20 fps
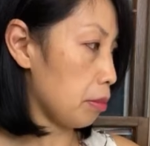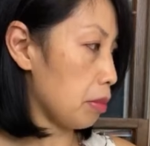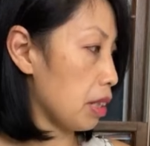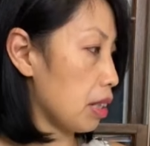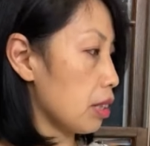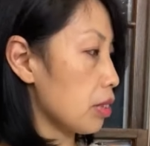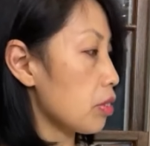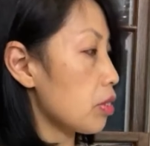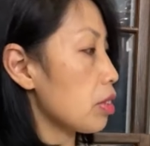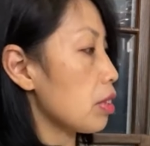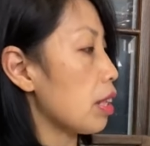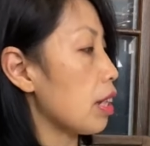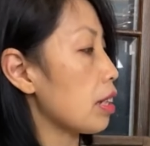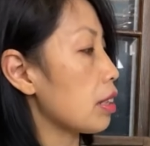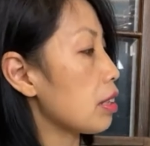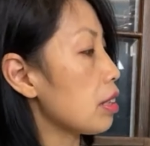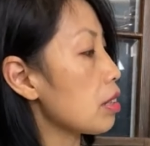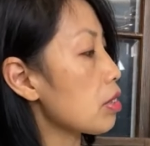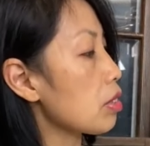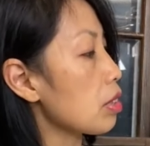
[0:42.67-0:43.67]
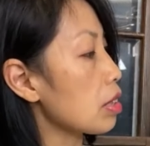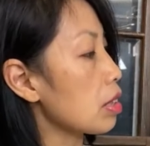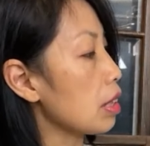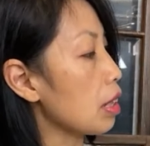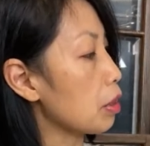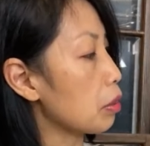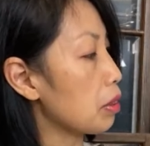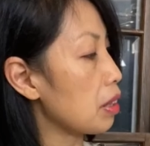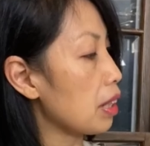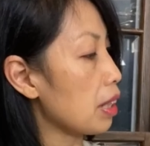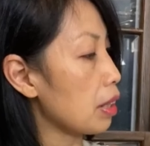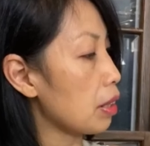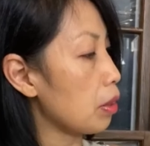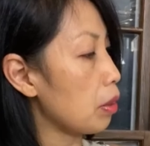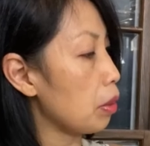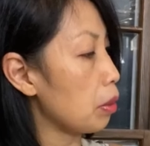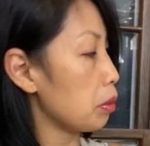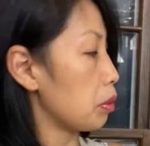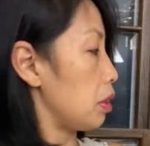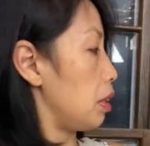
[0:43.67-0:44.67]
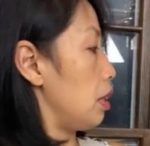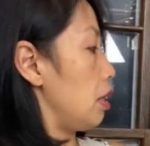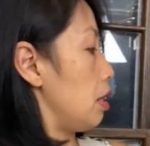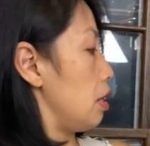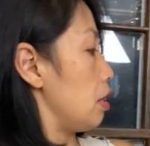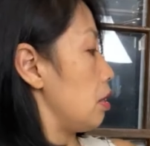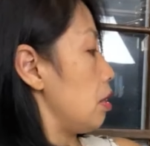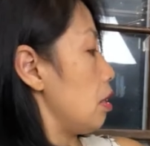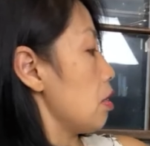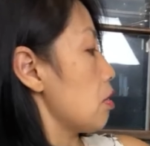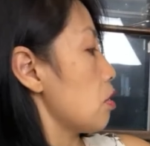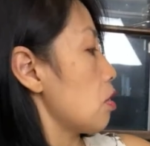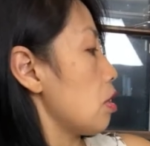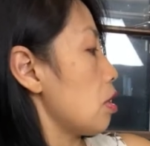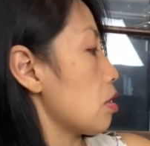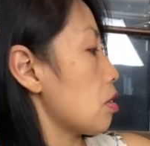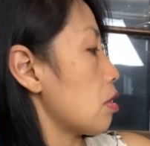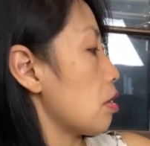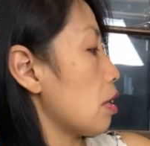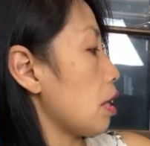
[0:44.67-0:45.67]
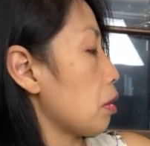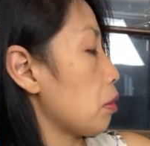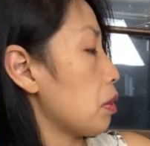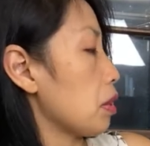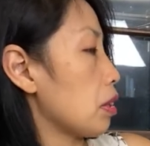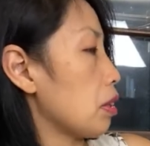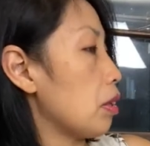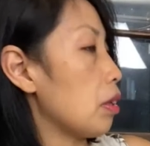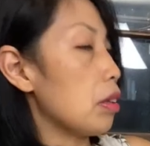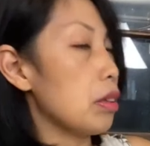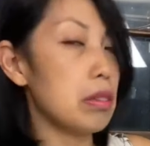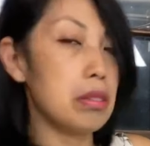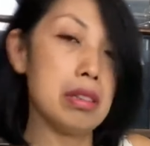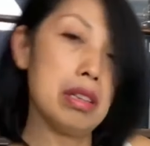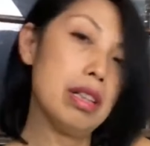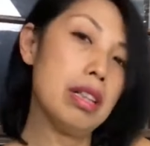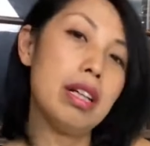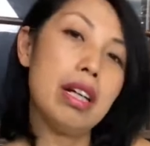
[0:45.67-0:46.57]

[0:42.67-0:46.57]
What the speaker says: because like this is the acrylic gold, this is the liquid gold,